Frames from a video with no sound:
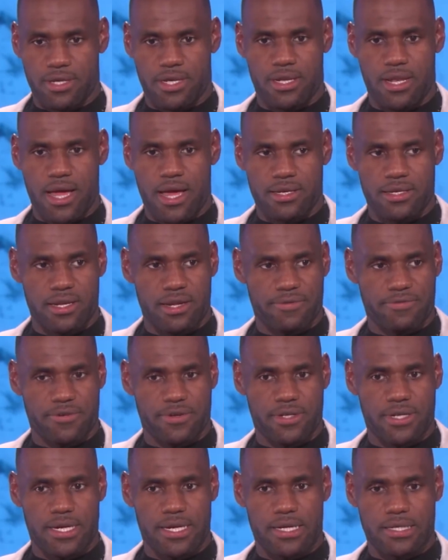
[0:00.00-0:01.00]
Number one.
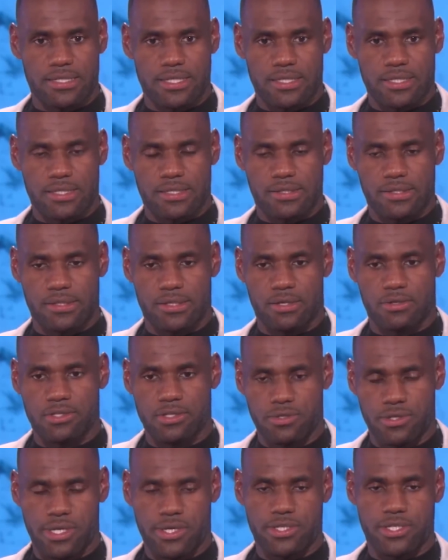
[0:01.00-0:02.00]
For the seventh
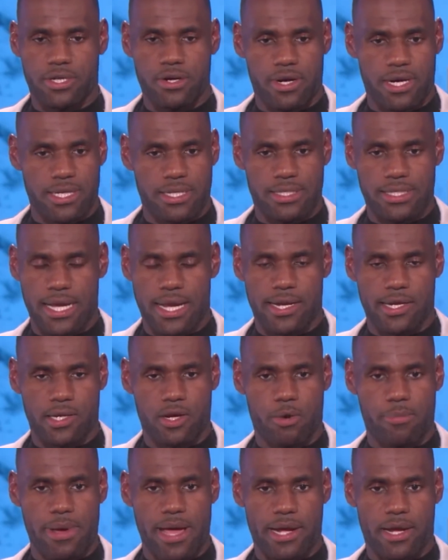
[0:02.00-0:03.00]
consecutive year,
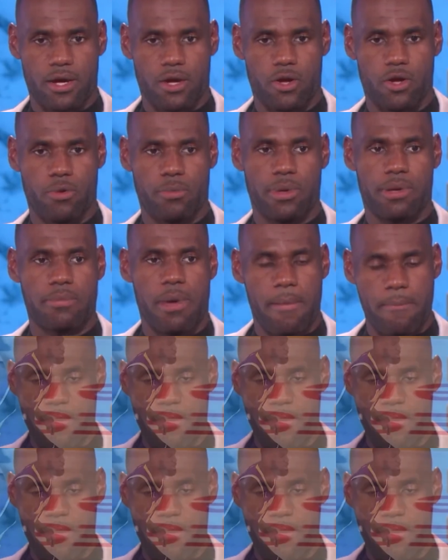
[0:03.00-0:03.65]
LeBron James